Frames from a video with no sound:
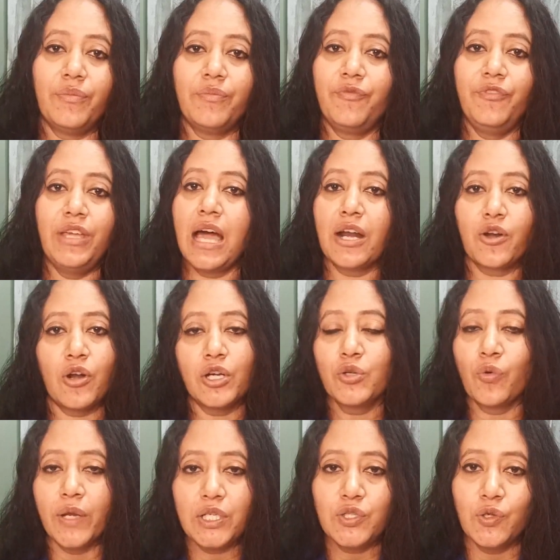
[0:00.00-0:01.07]
we are not
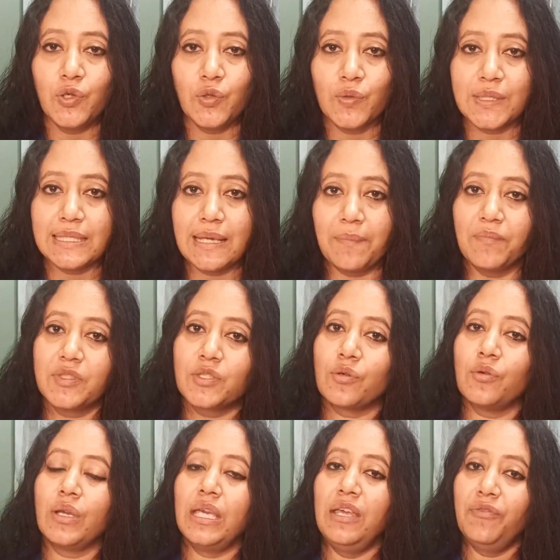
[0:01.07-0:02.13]
going to use them.
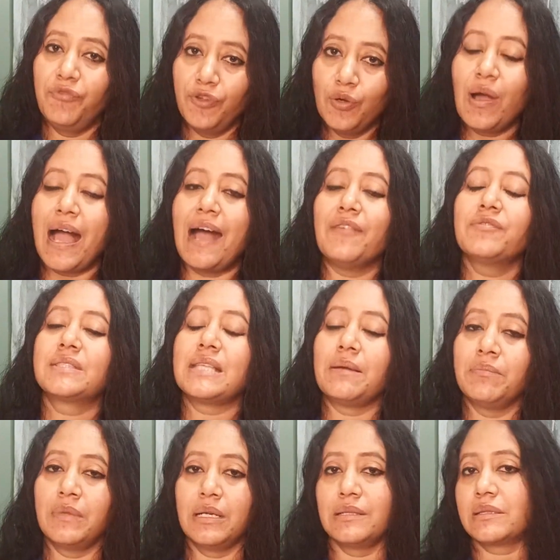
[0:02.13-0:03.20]
So if you have
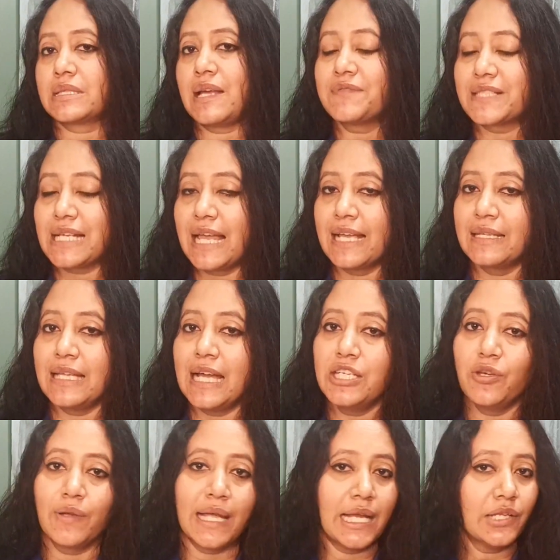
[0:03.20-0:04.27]
some stuffs like
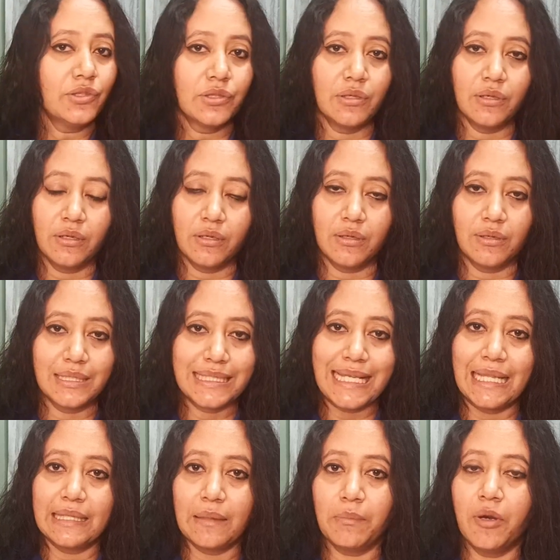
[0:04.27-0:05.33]
that, you can
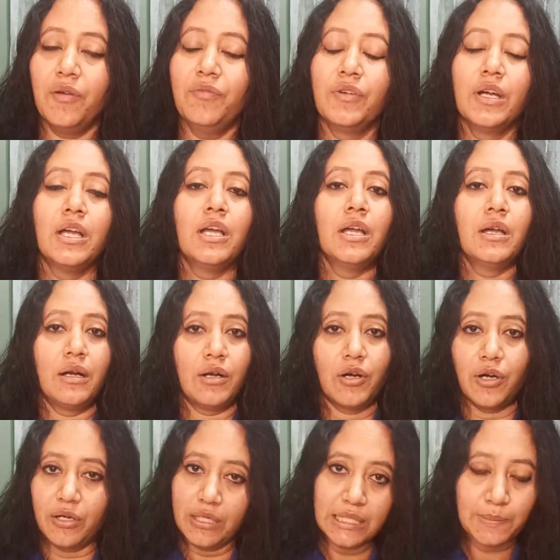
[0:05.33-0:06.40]
set them off
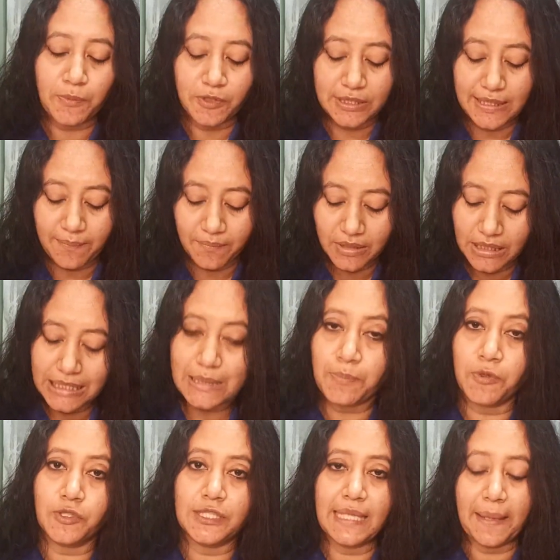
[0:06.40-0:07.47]
or dispose
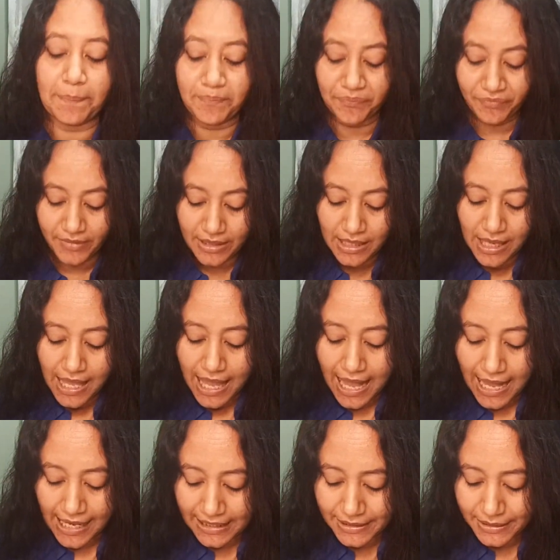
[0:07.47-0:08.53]
them.
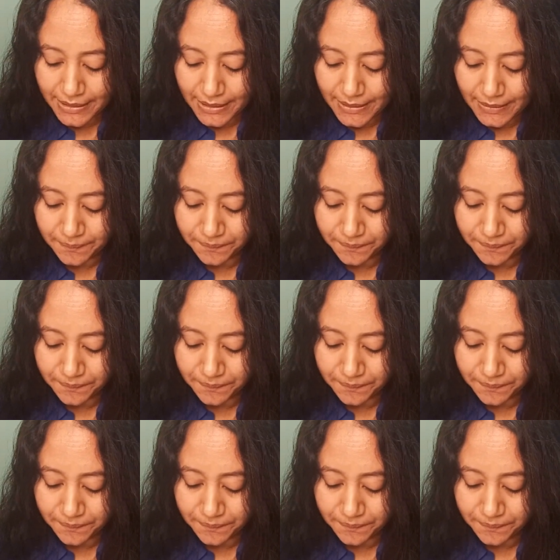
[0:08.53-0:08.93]
And